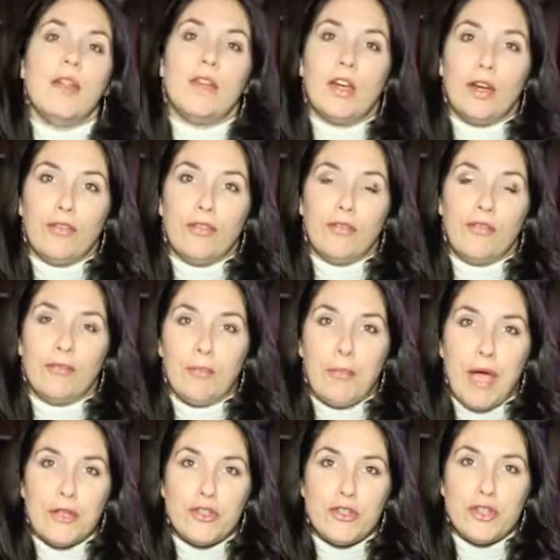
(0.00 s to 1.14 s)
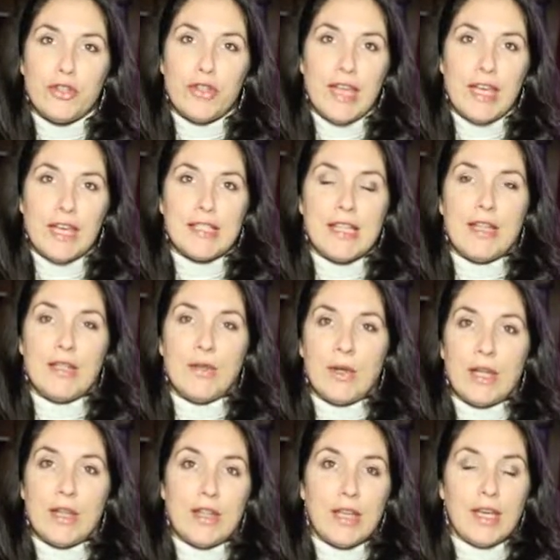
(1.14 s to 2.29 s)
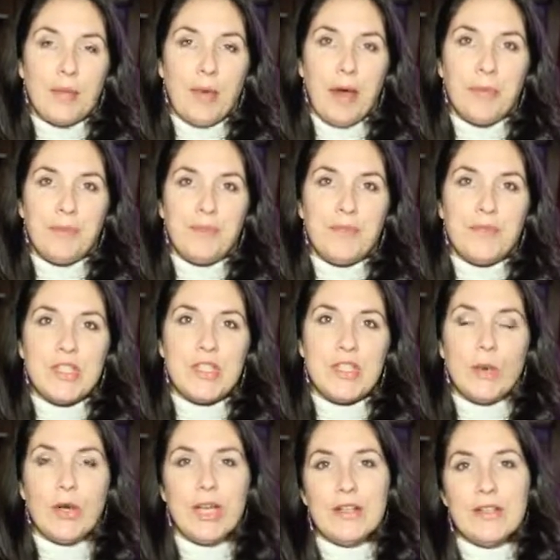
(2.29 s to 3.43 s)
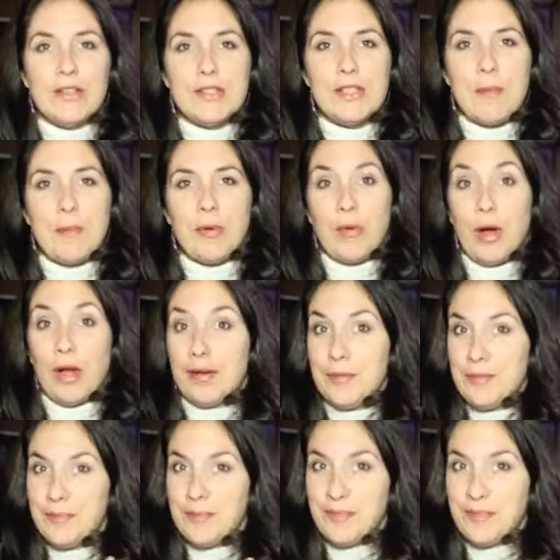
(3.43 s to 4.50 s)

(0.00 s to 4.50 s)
there are major things that you can think about. So here is number one.